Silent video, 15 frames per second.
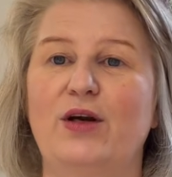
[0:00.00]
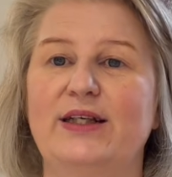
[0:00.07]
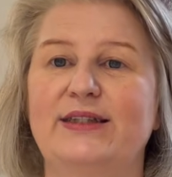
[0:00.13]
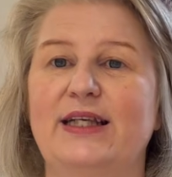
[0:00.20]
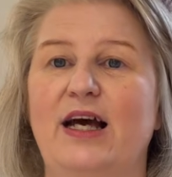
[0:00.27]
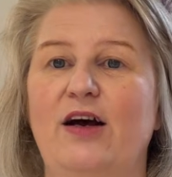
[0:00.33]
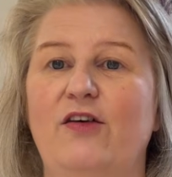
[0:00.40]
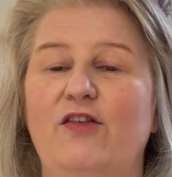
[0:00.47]

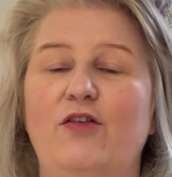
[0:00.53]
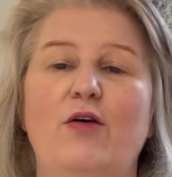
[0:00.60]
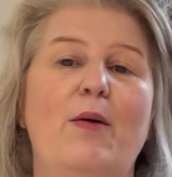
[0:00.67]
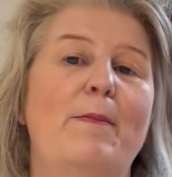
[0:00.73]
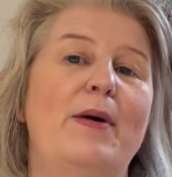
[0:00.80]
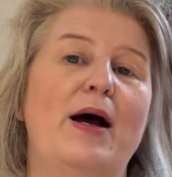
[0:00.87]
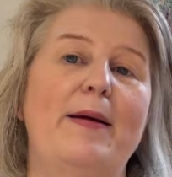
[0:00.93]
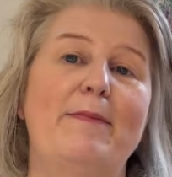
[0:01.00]
itself
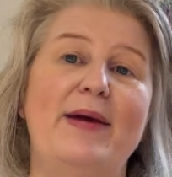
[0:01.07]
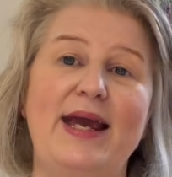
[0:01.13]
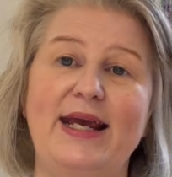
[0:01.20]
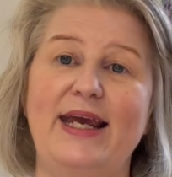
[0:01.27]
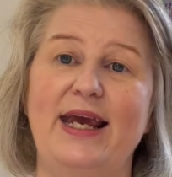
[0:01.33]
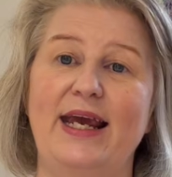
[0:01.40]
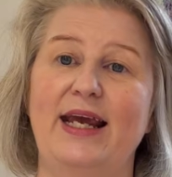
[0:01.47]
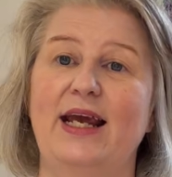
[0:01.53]
by
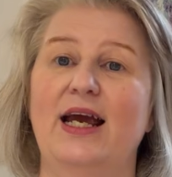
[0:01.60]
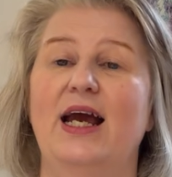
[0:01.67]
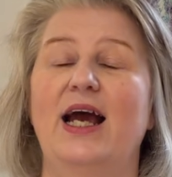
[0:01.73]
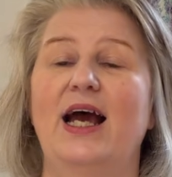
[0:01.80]
making